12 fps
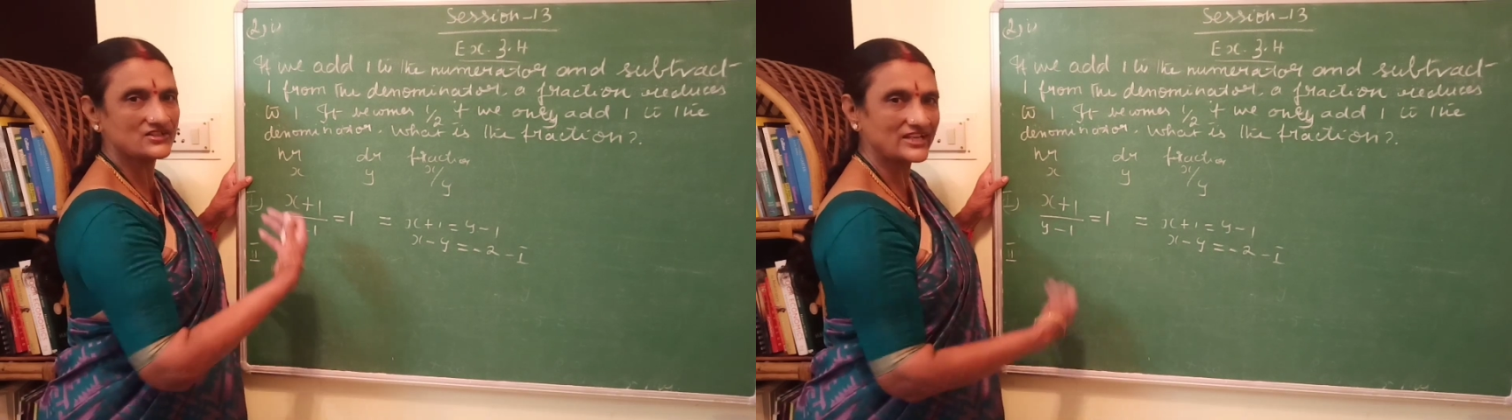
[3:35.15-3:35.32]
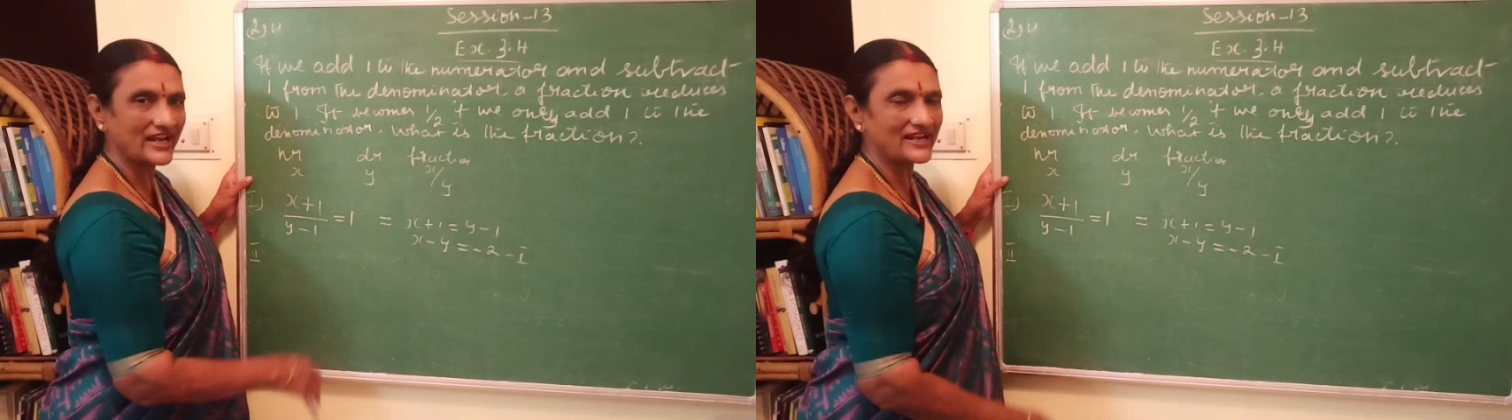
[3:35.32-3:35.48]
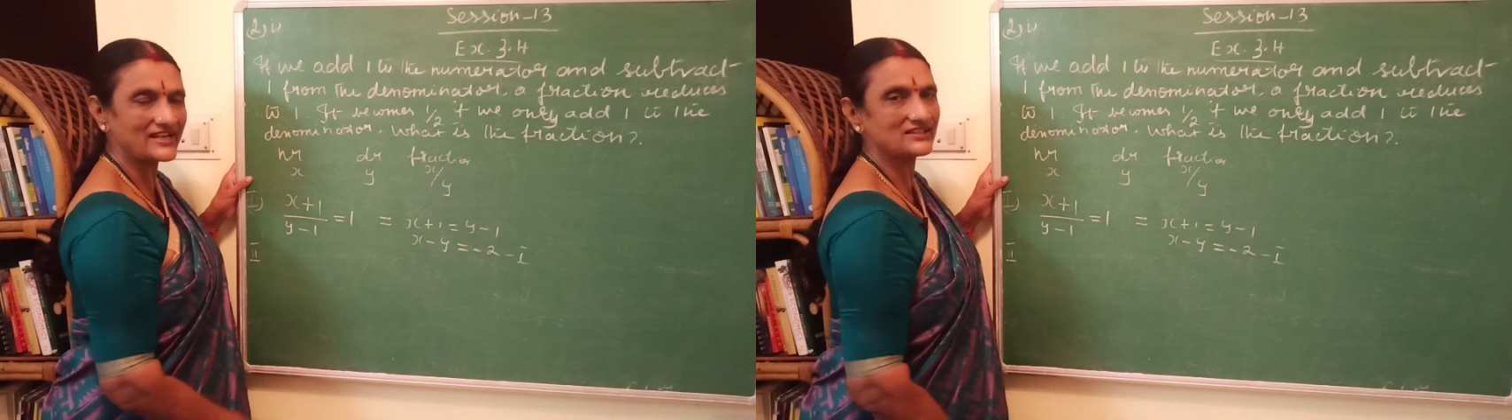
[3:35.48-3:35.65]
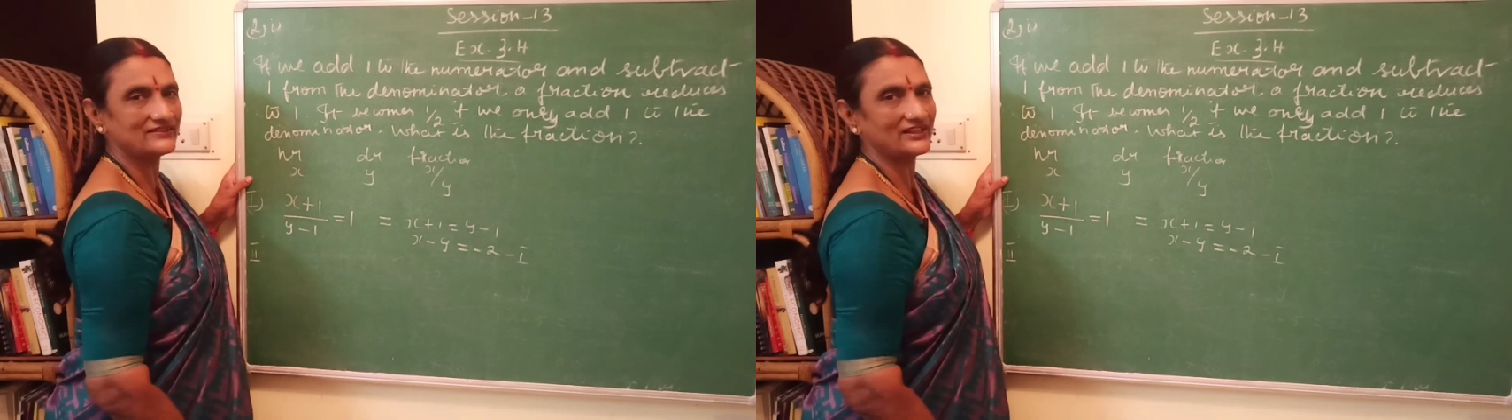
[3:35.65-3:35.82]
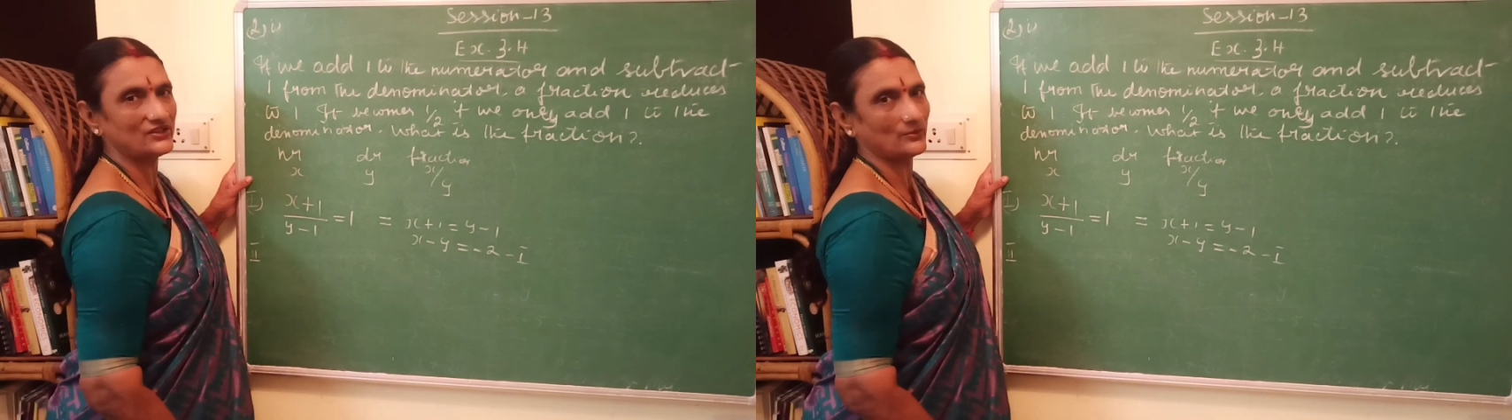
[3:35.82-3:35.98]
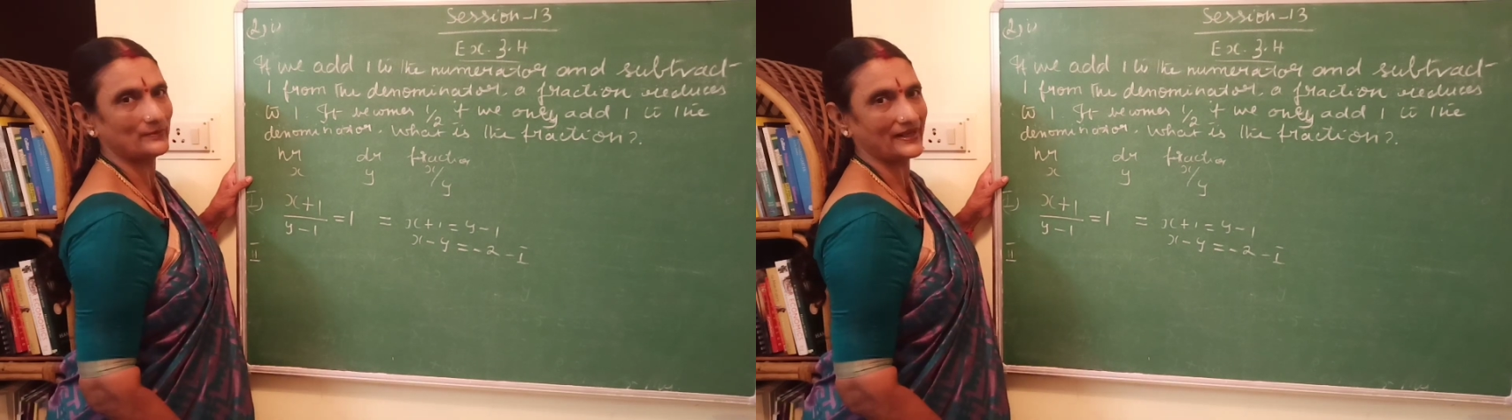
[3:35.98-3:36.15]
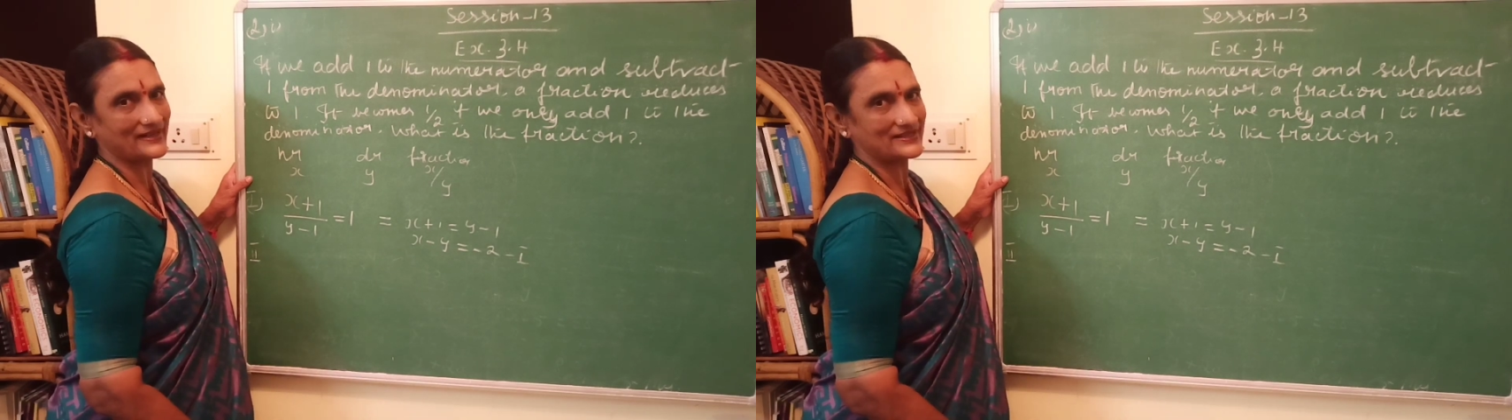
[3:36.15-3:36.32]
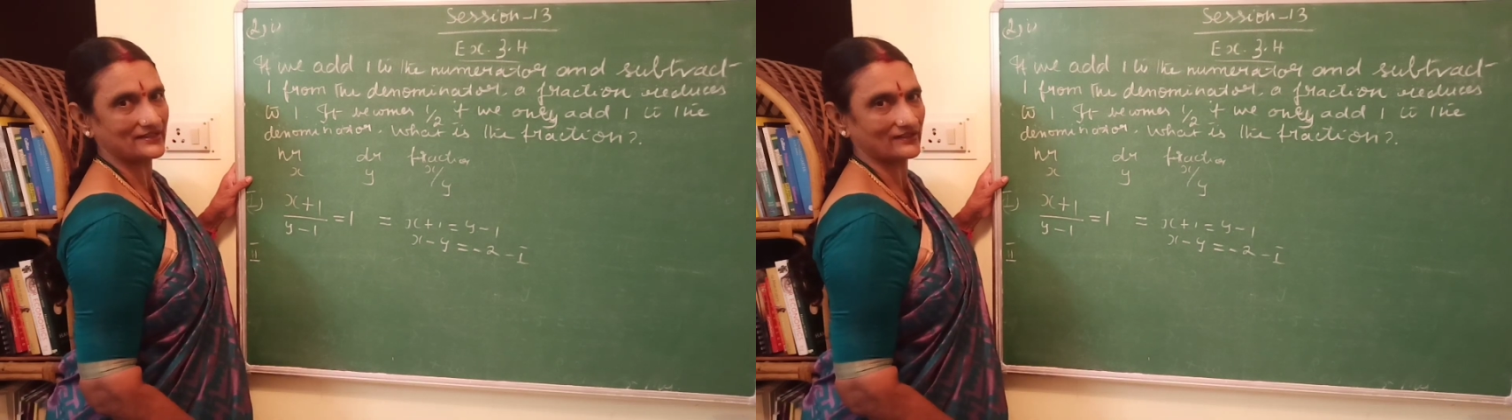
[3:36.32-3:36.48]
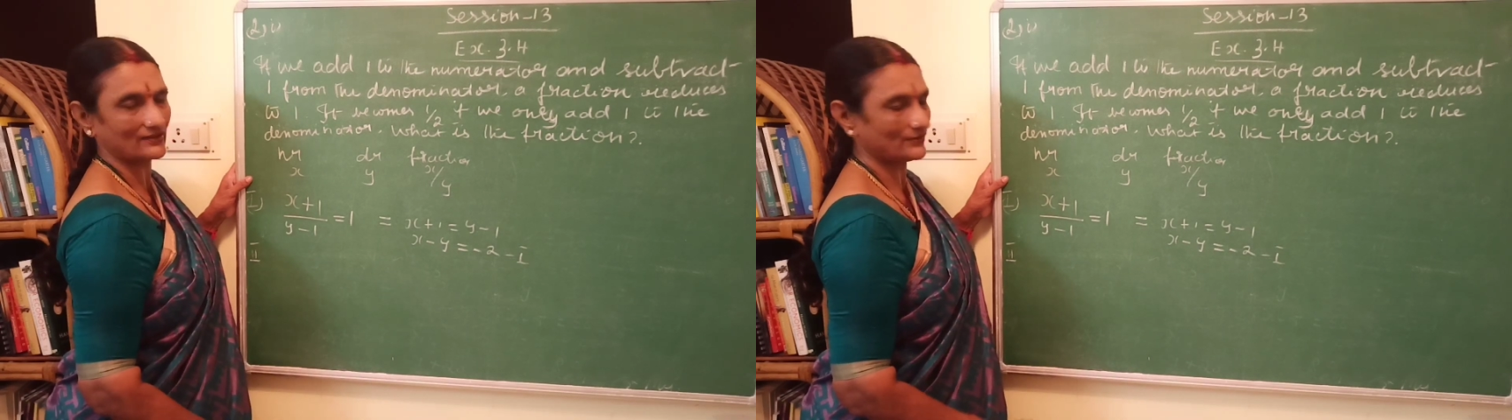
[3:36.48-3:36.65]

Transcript: change in the numerator.